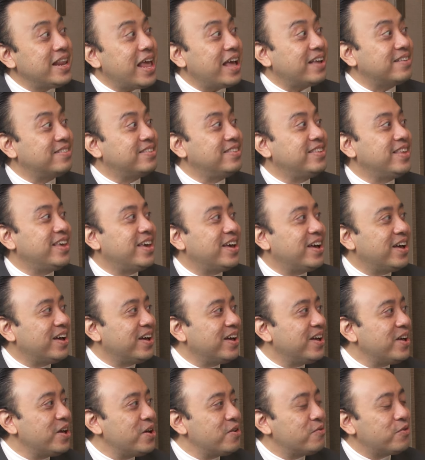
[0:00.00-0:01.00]
next year
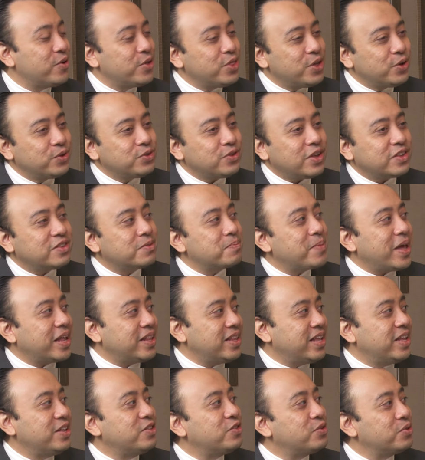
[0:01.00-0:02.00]
for those who
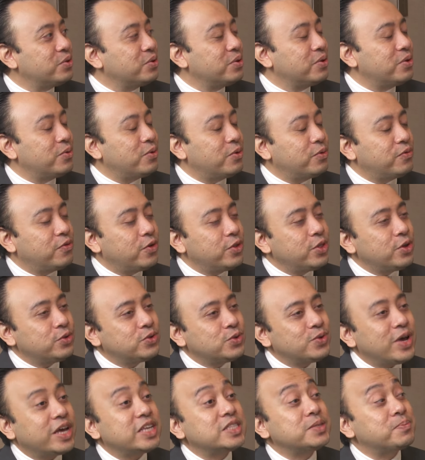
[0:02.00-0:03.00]

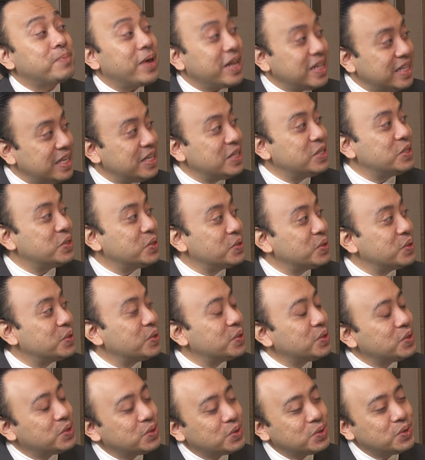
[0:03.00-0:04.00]
are expecting
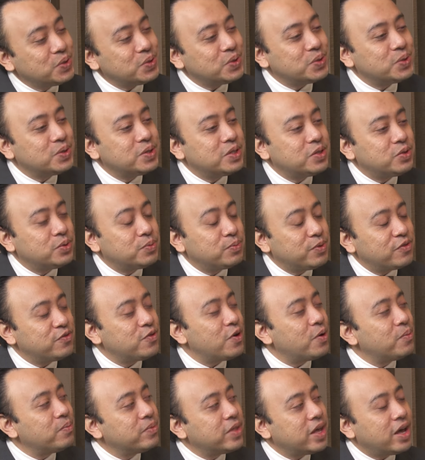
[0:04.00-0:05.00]
to
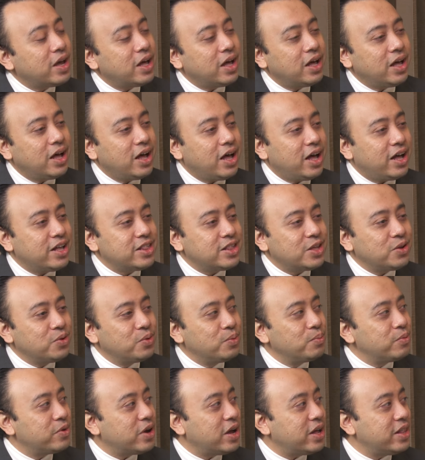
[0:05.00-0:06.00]
perform their Hajj and
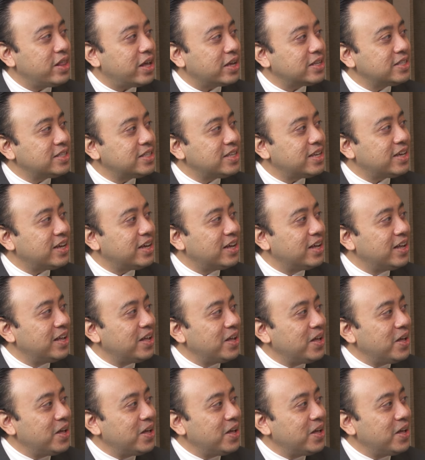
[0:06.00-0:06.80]
Umrah next year.